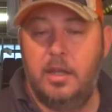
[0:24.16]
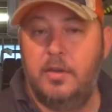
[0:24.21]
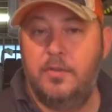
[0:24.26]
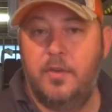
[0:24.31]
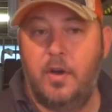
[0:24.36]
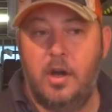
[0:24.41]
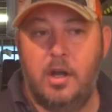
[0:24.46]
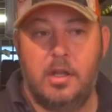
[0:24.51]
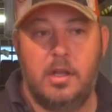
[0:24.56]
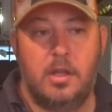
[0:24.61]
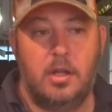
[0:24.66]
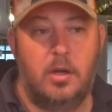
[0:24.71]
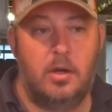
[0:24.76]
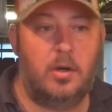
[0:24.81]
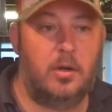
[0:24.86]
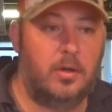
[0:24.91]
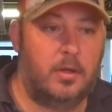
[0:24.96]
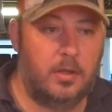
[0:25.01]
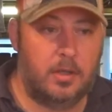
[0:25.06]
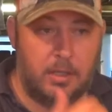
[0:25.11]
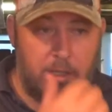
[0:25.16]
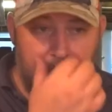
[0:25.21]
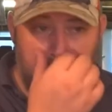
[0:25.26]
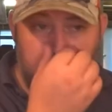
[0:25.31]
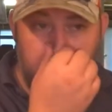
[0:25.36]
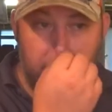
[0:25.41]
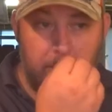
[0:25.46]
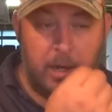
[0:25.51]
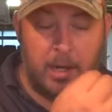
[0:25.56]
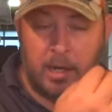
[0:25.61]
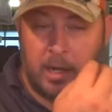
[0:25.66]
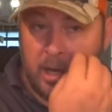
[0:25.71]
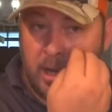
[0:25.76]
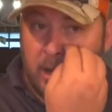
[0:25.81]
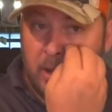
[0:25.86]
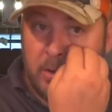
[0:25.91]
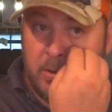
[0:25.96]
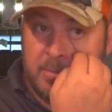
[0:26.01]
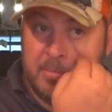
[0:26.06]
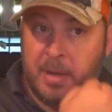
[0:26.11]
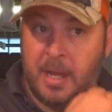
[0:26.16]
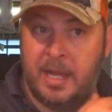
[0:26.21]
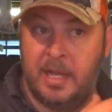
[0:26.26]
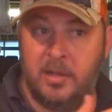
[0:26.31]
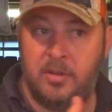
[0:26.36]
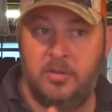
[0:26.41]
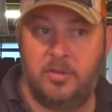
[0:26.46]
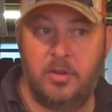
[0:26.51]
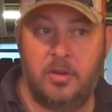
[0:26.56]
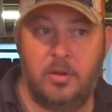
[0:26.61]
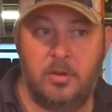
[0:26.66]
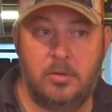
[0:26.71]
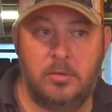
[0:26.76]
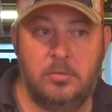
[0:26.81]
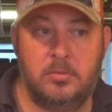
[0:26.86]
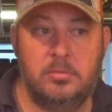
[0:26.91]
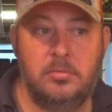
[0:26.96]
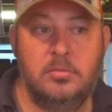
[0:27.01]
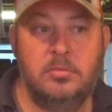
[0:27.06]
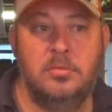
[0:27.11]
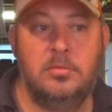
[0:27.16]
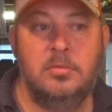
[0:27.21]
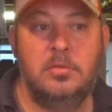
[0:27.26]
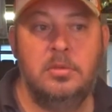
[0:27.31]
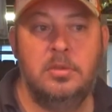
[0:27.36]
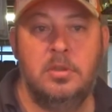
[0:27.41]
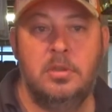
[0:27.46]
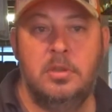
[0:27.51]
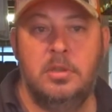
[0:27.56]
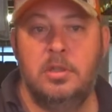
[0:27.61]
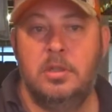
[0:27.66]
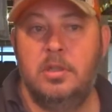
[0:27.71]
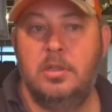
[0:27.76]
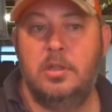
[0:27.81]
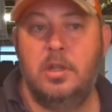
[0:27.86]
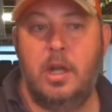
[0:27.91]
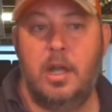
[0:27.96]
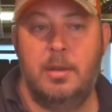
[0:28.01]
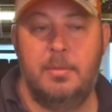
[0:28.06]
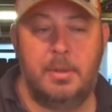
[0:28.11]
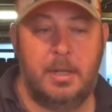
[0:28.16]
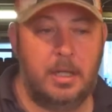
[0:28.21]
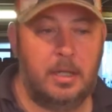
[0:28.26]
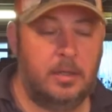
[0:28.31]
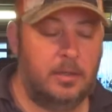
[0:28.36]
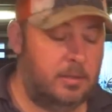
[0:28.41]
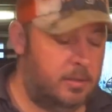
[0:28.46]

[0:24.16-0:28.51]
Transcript: advice on the one low main journal diameter.